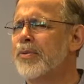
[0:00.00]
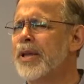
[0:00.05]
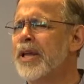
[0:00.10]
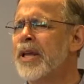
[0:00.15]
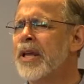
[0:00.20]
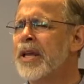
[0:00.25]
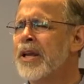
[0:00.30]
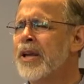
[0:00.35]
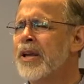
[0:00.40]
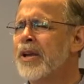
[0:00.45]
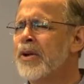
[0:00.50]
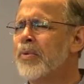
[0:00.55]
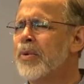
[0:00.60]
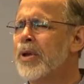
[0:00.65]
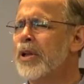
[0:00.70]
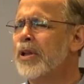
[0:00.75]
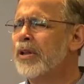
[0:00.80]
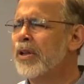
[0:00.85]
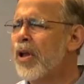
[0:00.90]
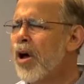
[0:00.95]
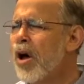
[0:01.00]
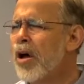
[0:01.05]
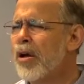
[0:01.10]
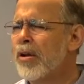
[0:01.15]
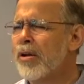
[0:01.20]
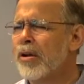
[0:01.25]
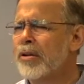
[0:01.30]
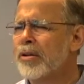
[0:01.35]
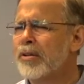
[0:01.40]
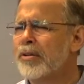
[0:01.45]
We, we
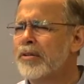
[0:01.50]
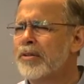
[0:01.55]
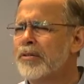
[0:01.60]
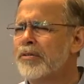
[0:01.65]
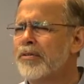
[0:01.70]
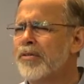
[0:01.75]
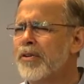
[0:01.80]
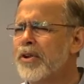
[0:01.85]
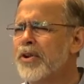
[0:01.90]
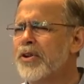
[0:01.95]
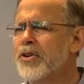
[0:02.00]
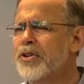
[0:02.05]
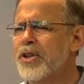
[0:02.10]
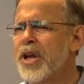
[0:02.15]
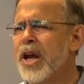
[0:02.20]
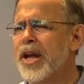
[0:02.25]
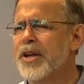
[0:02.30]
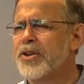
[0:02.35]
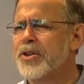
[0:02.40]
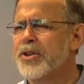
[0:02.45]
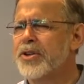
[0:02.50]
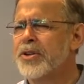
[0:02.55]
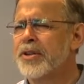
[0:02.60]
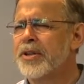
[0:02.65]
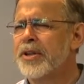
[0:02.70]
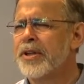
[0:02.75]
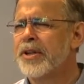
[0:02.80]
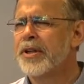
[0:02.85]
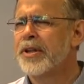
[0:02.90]
long for your touch.